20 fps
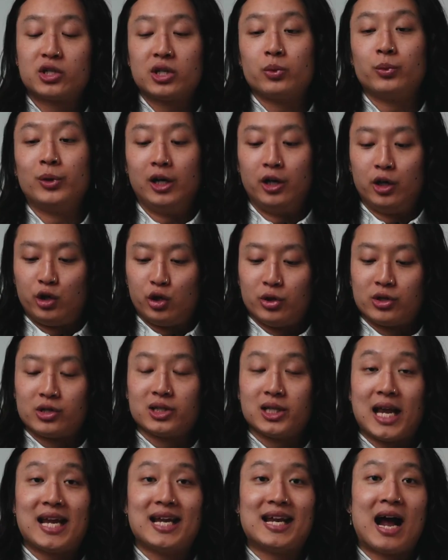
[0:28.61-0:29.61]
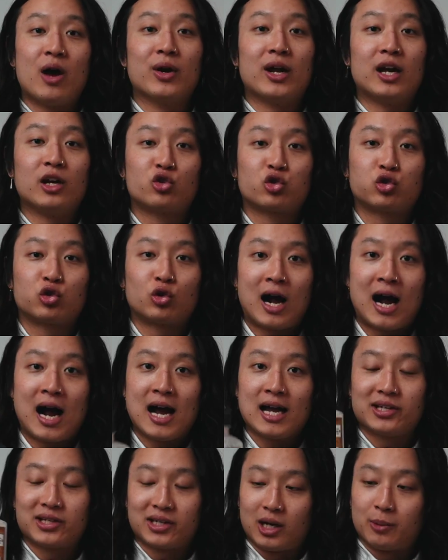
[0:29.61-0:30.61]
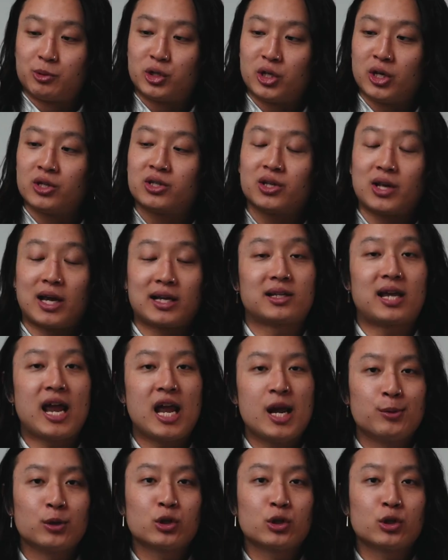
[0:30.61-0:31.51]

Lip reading: thing we need to do is lay down a dry substance like table